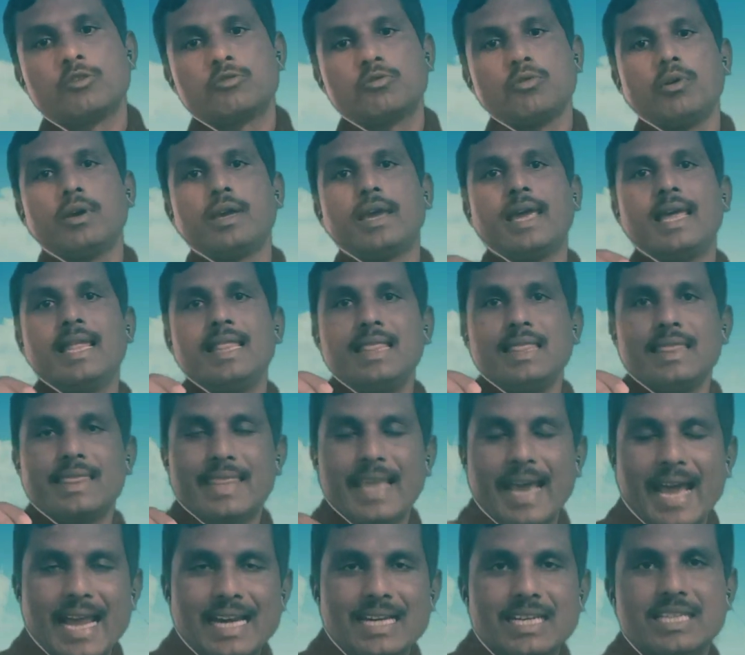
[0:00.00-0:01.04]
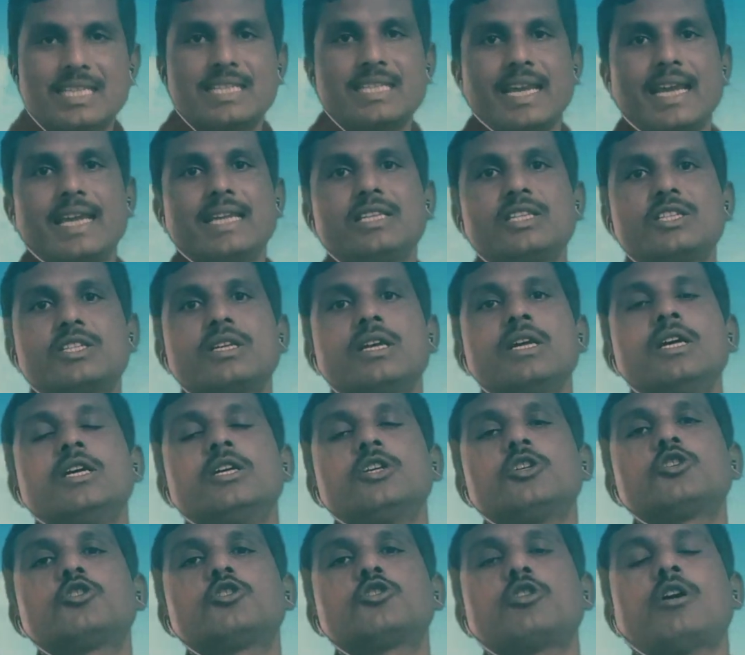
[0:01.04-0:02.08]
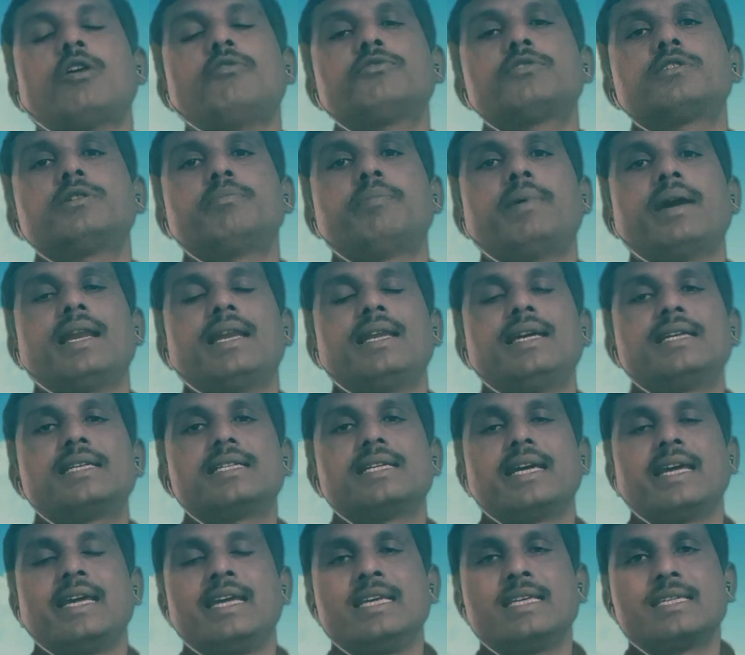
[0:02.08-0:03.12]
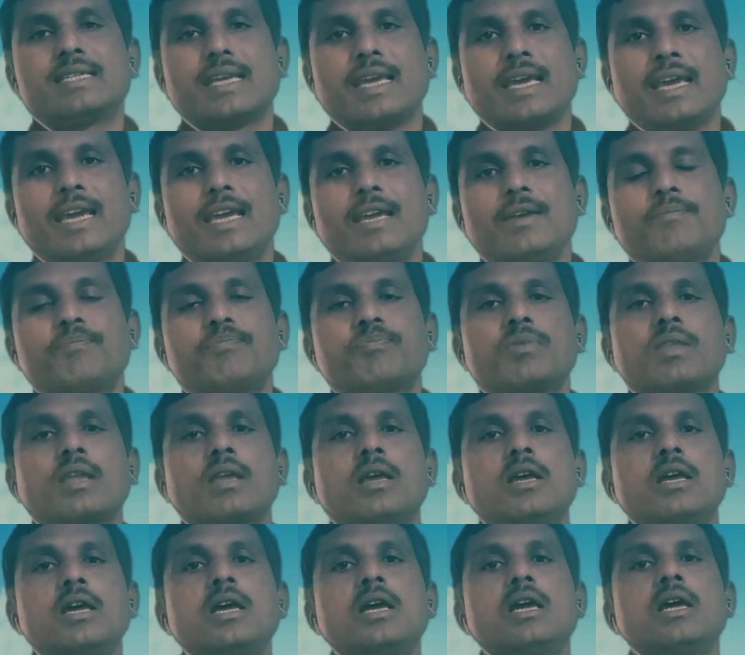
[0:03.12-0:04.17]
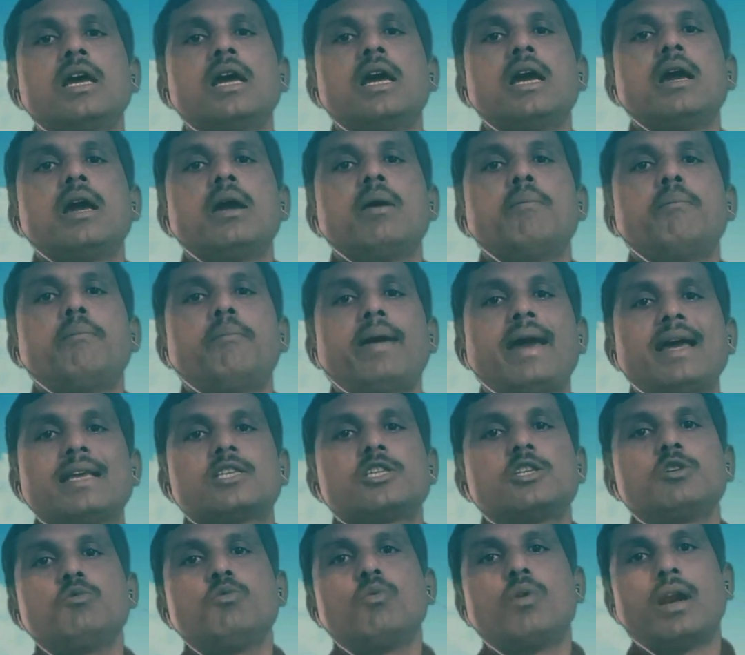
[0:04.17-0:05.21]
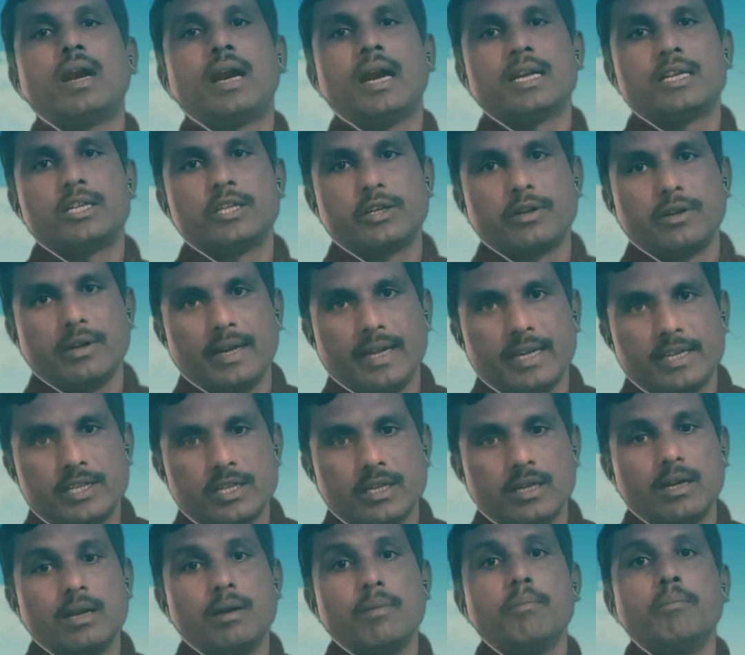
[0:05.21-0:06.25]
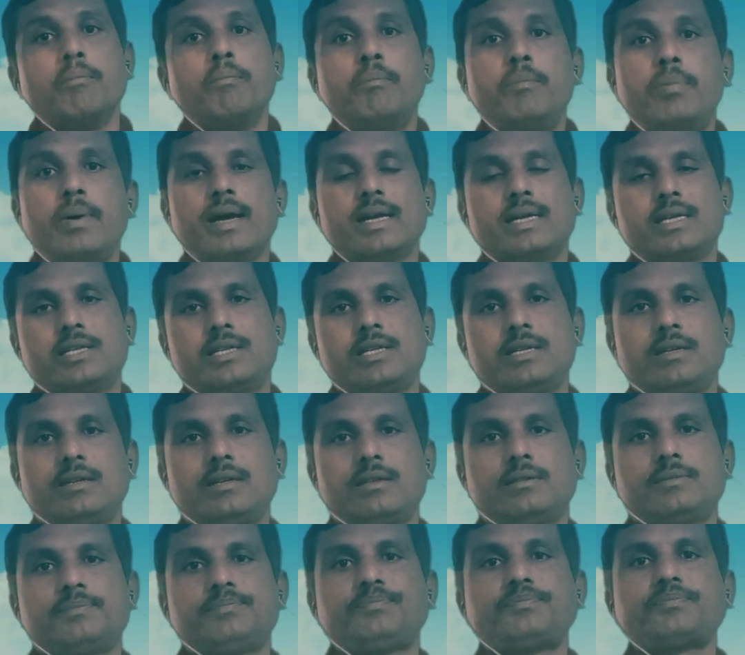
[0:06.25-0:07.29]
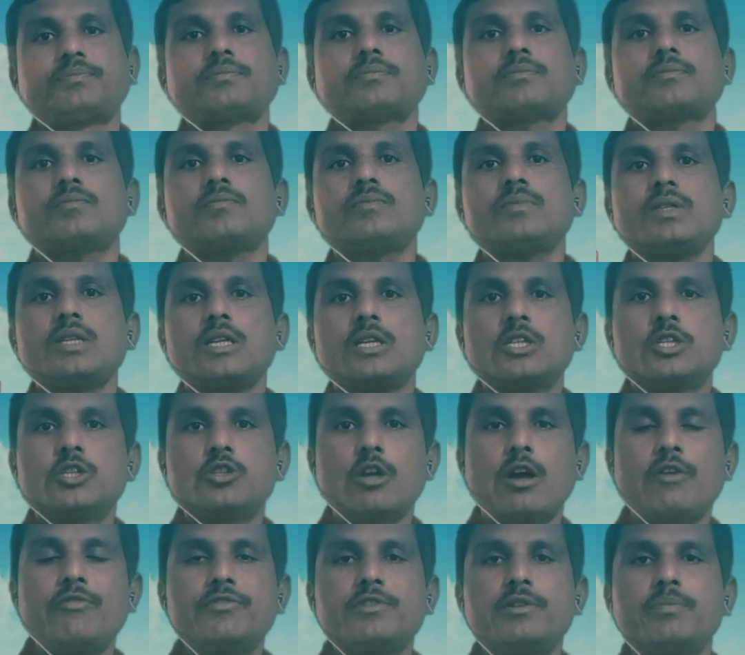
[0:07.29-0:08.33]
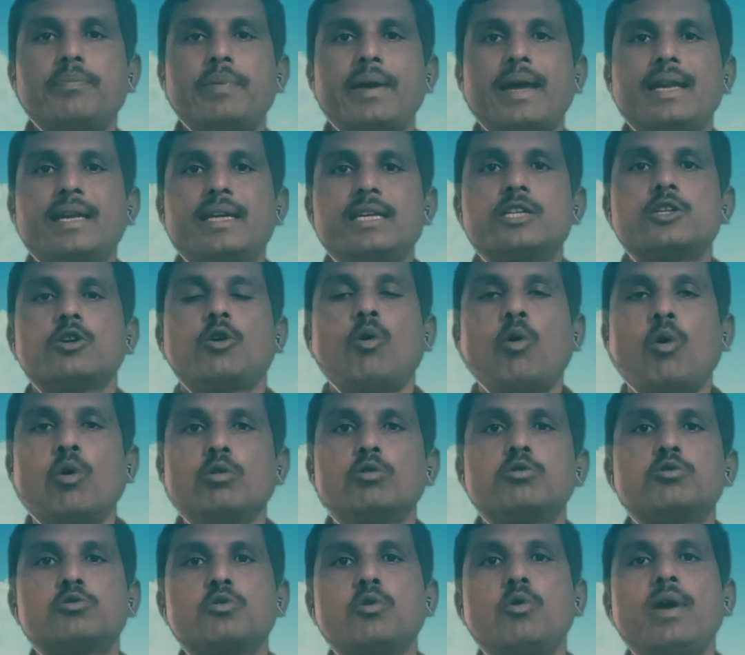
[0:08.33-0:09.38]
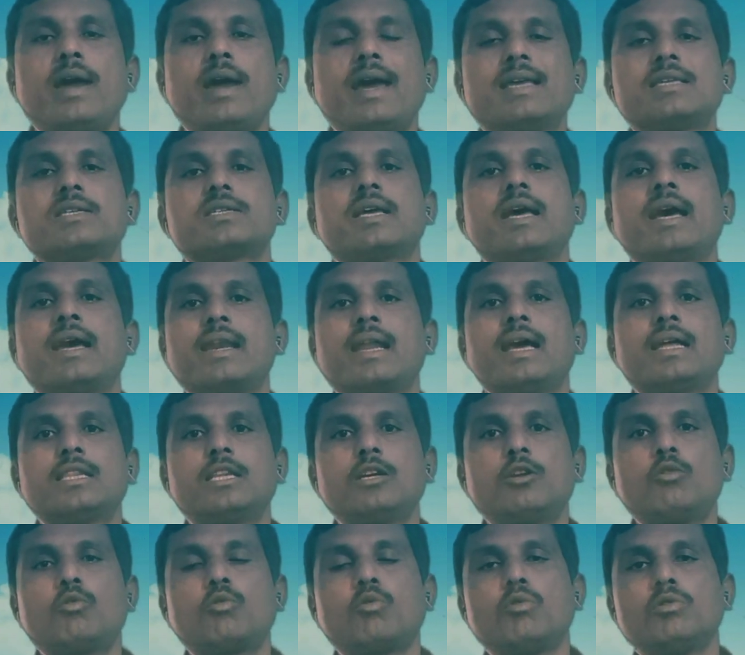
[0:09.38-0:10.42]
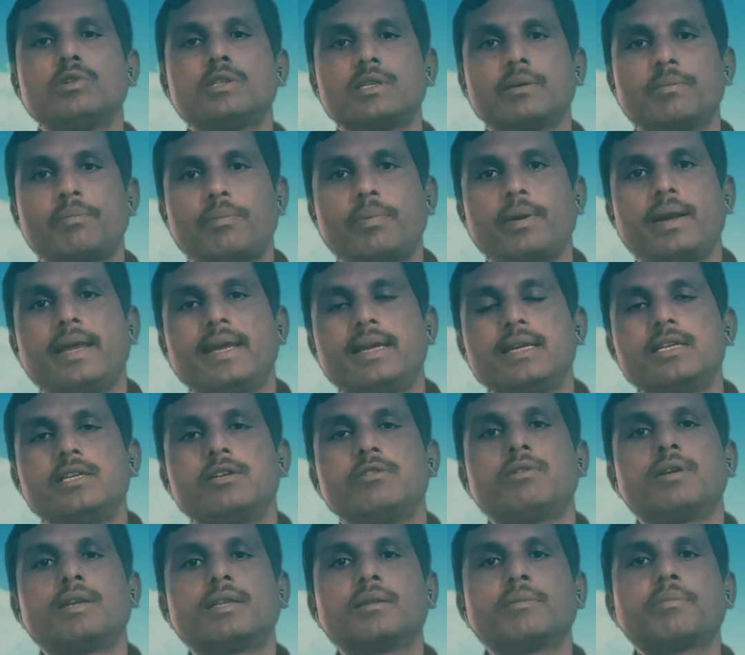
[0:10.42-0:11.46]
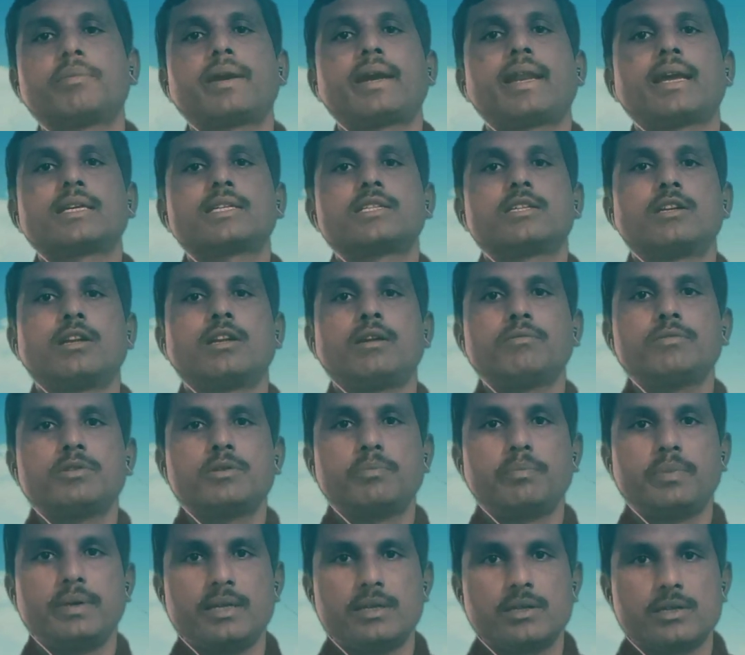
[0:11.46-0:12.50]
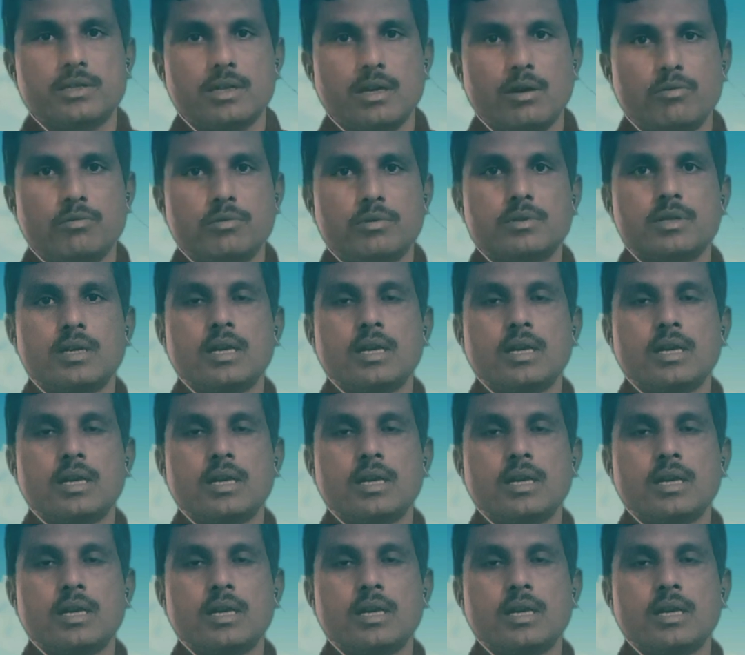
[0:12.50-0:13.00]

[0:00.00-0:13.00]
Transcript: So in that sense, soft palate is a passive articulator, but soft palate also has another role to play during the production of speech sound.